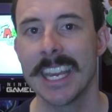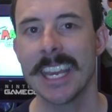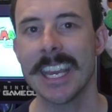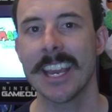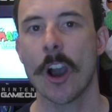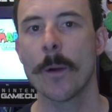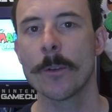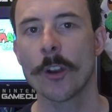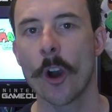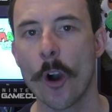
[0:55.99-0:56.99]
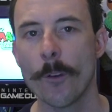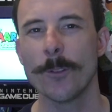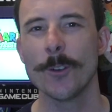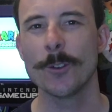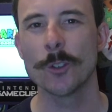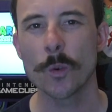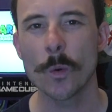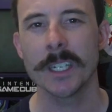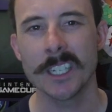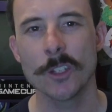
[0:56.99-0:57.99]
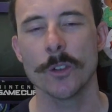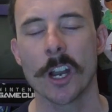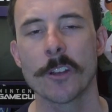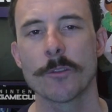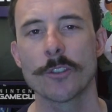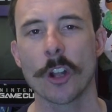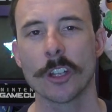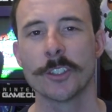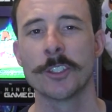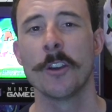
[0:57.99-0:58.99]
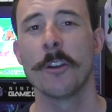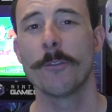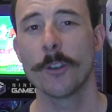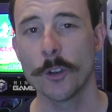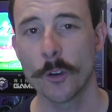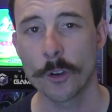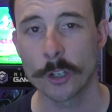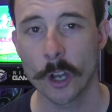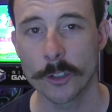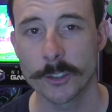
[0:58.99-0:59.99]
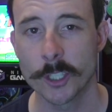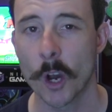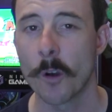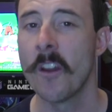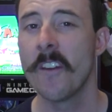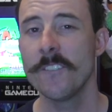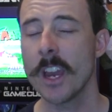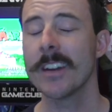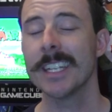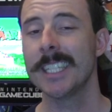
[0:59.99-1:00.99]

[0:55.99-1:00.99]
here, I'm gonna offer you $2,200 for your console. Very